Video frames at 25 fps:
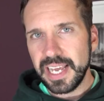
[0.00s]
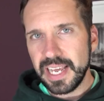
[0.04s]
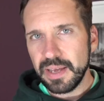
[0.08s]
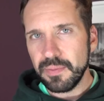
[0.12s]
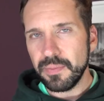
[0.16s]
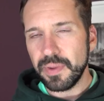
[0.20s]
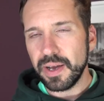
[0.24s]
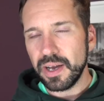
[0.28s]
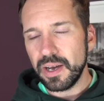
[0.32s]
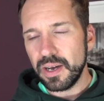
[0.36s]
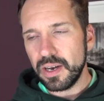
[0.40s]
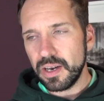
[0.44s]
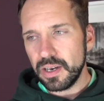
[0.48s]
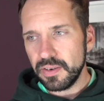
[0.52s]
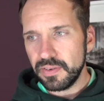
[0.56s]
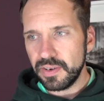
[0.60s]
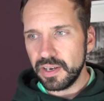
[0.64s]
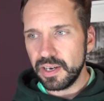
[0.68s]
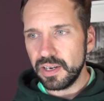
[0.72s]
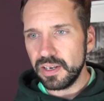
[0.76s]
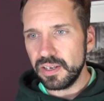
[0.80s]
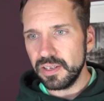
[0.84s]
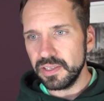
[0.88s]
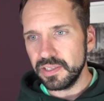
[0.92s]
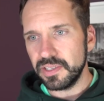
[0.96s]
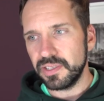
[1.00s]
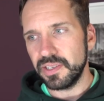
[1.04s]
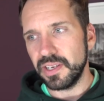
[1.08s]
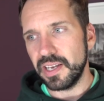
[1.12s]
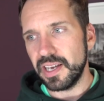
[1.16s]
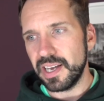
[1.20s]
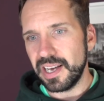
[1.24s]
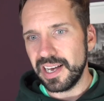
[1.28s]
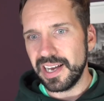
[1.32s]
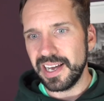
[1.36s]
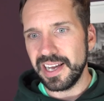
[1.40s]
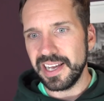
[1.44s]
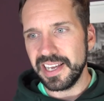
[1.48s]
In my heart of hearts,
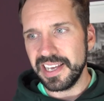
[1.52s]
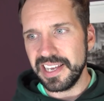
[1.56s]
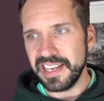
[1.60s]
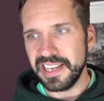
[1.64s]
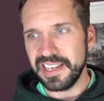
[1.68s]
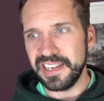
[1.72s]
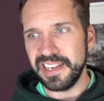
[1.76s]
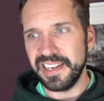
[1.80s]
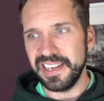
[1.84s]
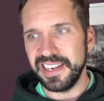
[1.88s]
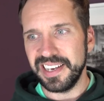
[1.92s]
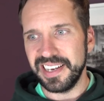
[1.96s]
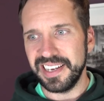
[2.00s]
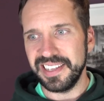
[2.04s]
I,